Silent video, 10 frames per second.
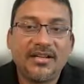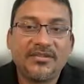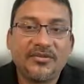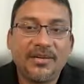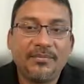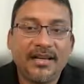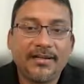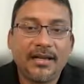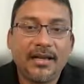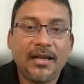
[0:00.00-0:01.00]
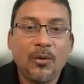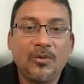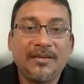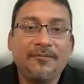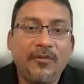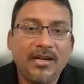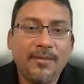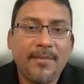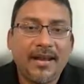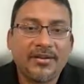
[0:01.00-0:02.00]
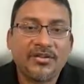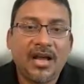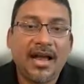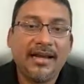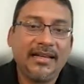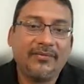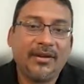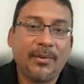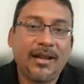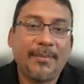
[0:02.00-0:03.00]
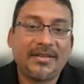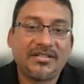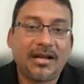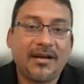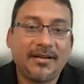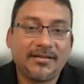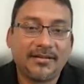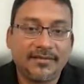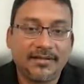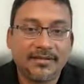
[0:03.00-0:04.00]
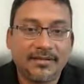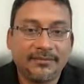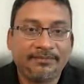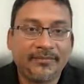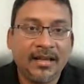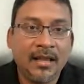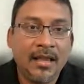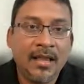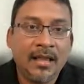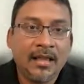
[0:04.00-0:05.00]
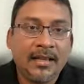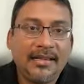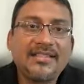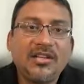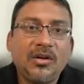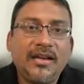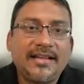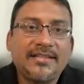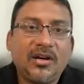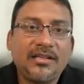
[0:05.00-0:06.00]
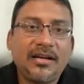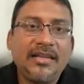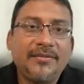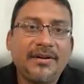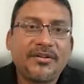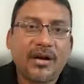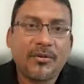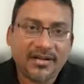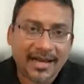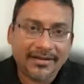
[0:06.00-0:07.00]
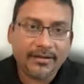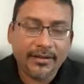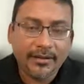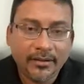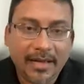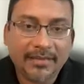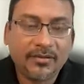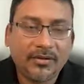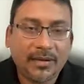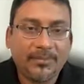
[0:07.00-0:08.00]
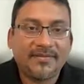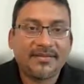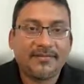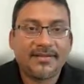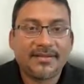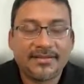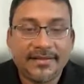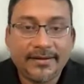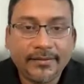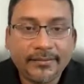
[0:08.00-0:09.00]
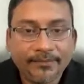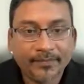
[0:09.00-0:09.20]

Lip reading: stream data with a fully managed, highly available Apache Kafka service. Let's next look at the event router category and a couple of services there.